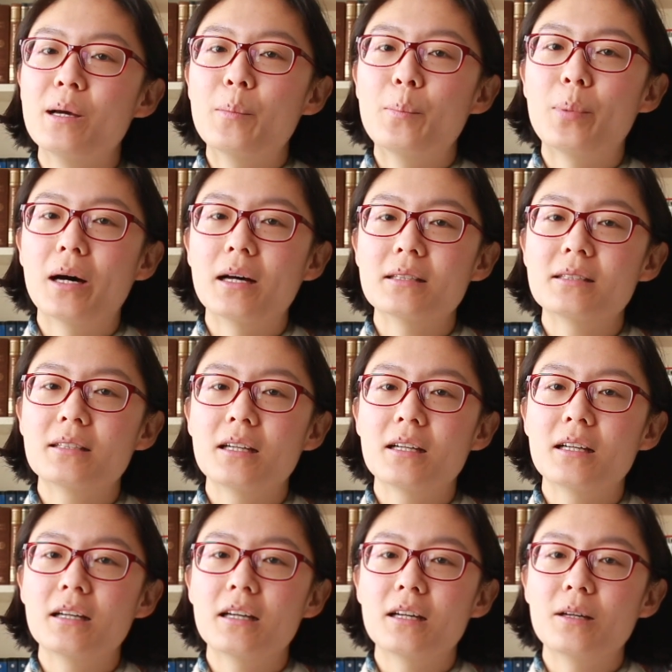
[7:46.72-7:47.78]
But
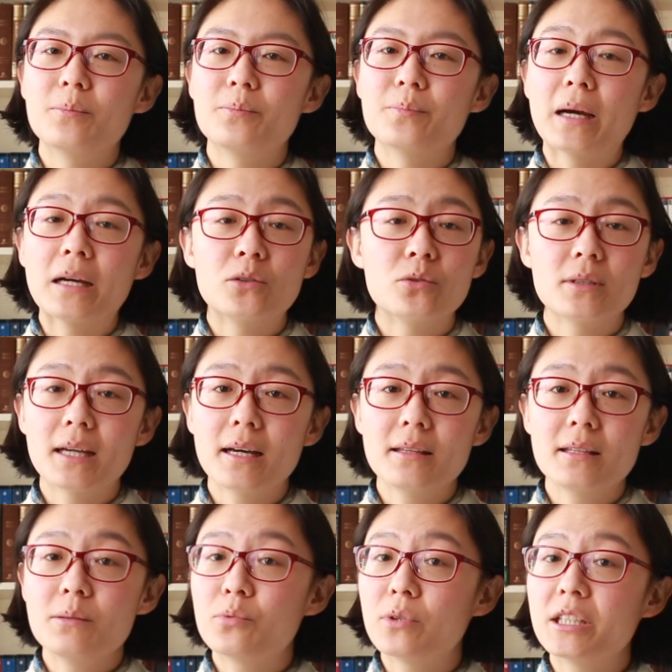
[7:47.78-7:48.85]
I don't get
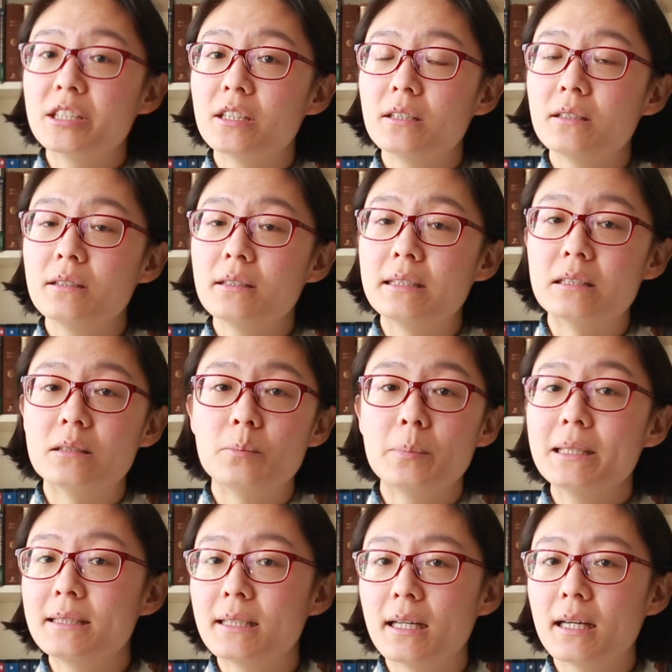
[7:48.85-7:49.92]
the impression he's
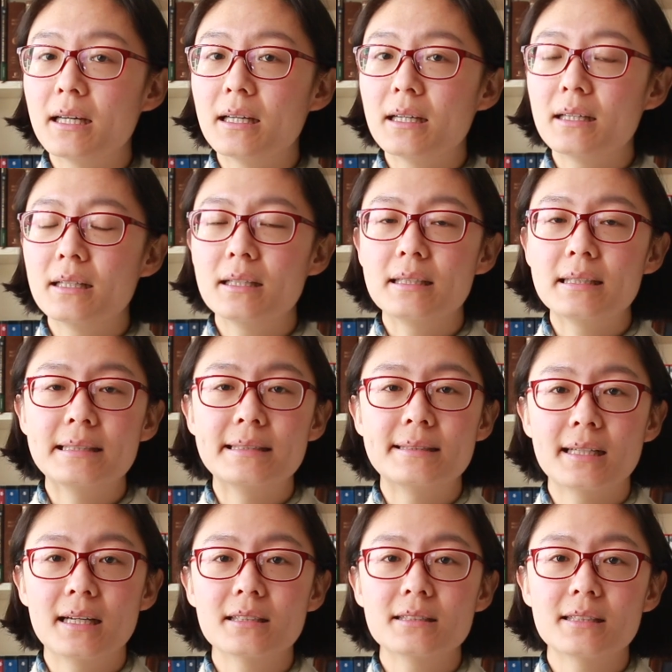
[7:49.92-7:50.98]
bitter. He
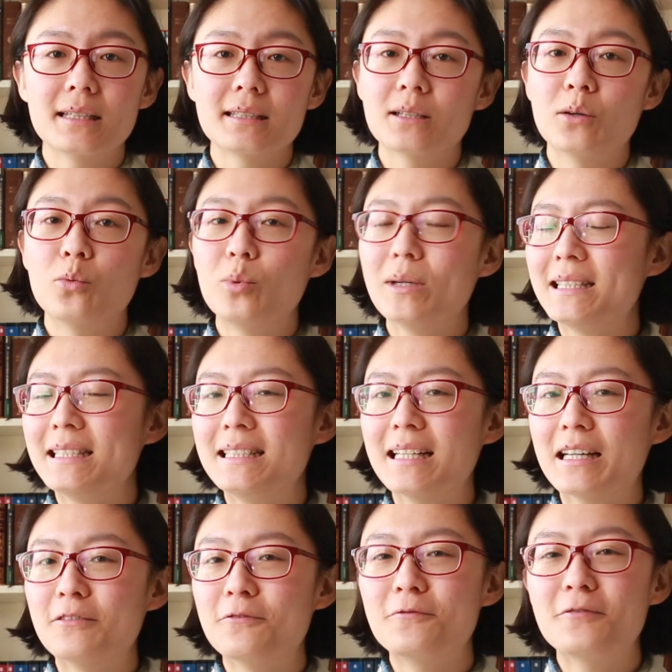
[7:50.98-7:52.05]
sounds like a
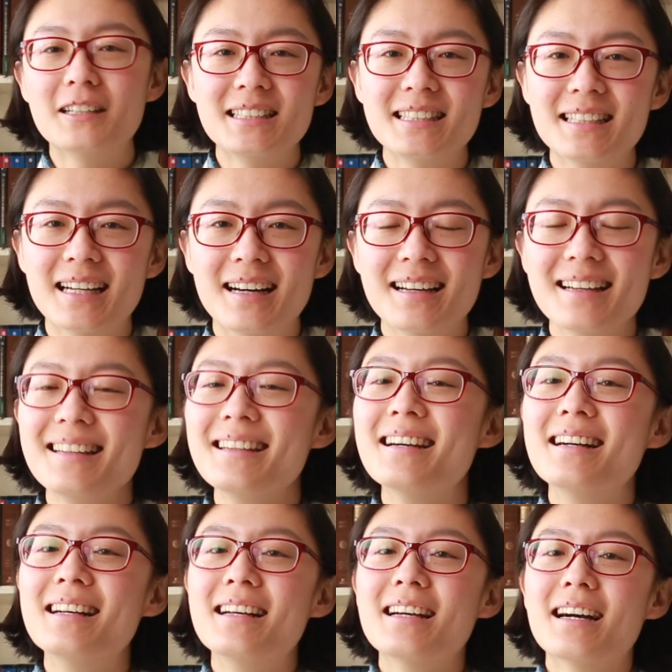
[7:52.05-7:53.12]
witty and funny guy.
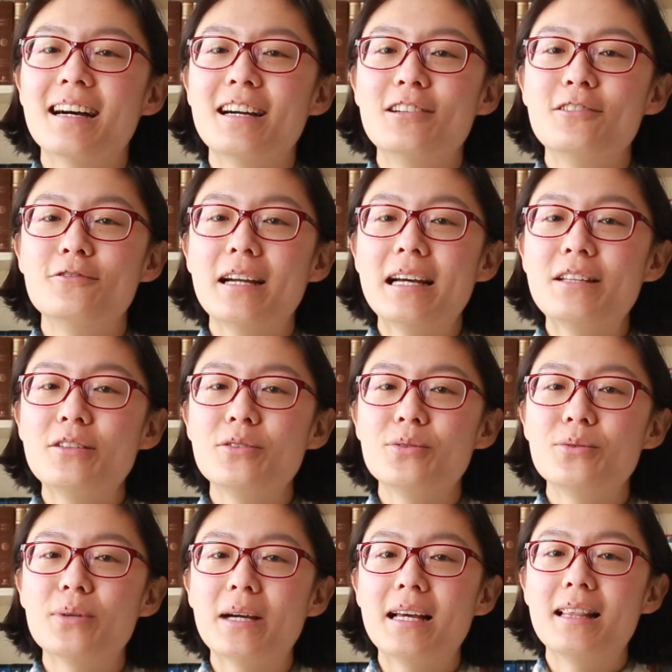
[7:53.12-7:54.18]
I read
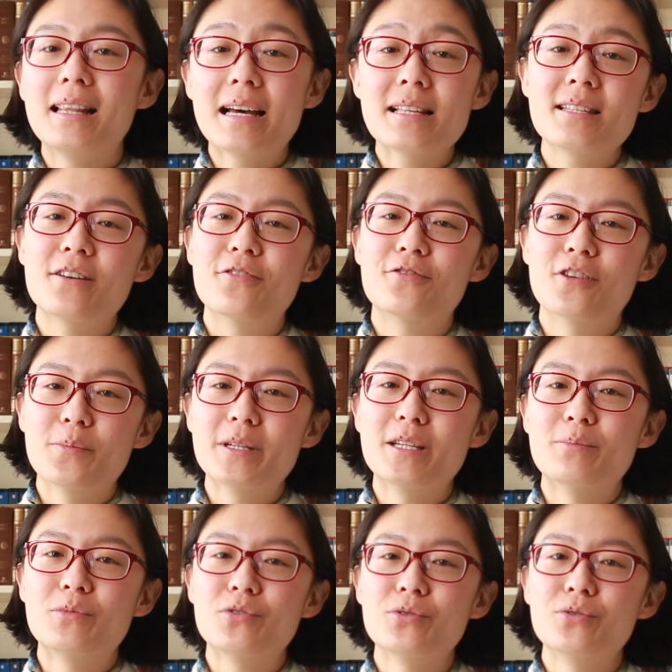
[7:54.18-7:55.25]
you a letter from
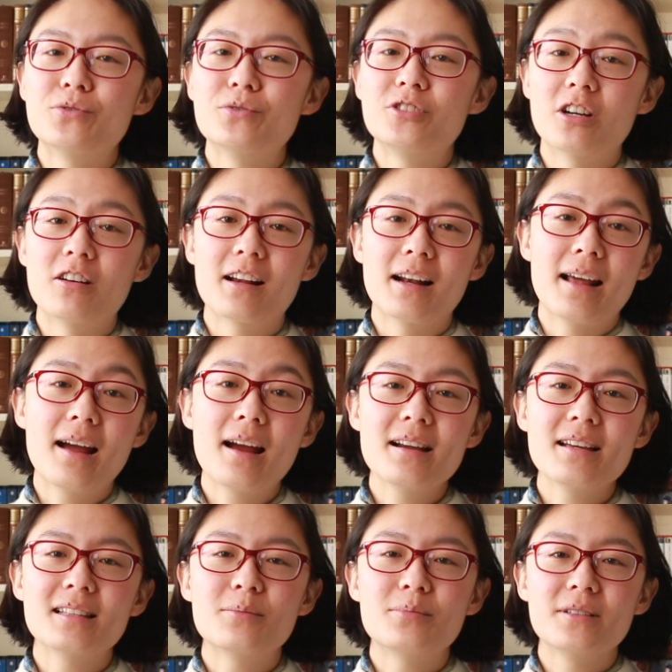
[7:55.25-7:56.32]
him to John Clare
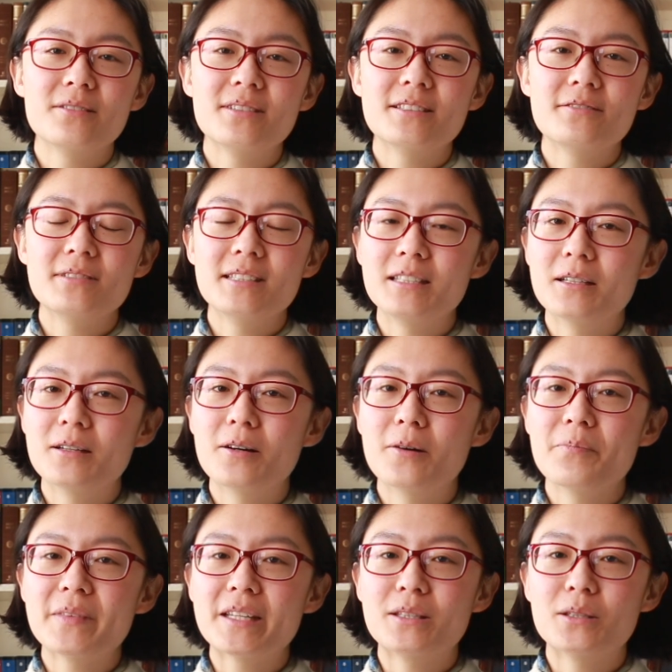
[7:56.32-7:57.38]
in a previous
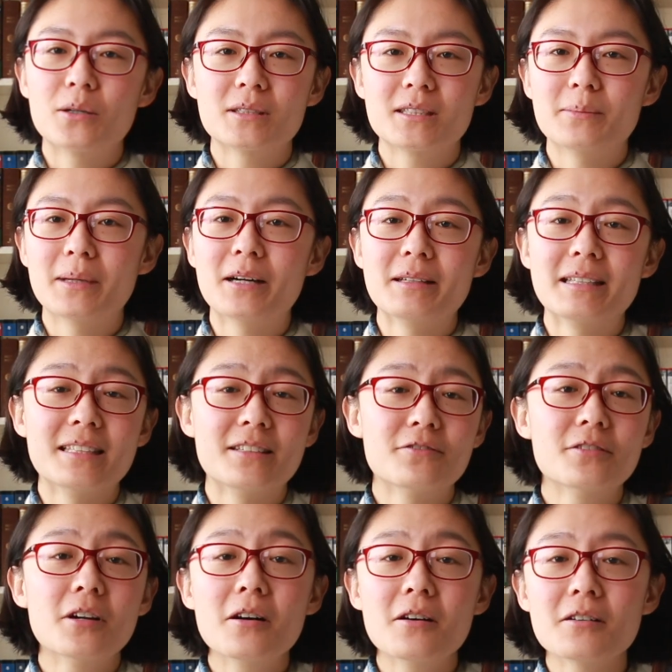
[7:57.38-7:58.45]
video. He talks about eating
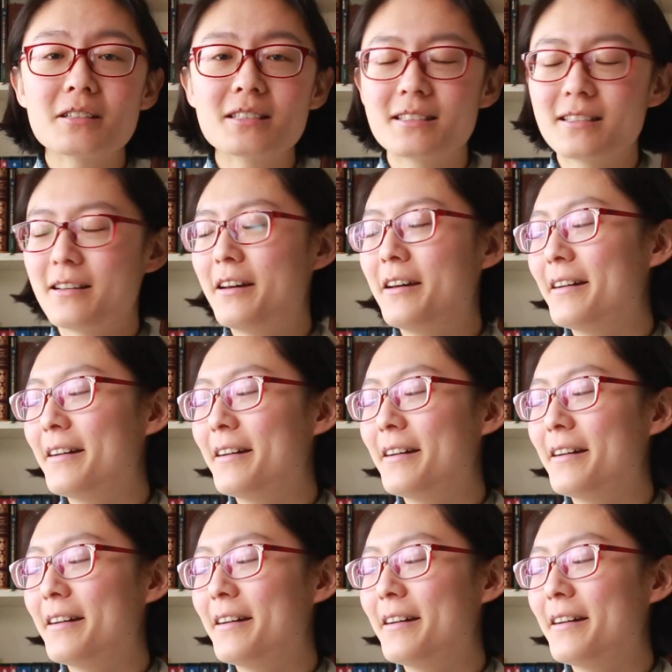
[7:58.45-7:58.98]
frogs.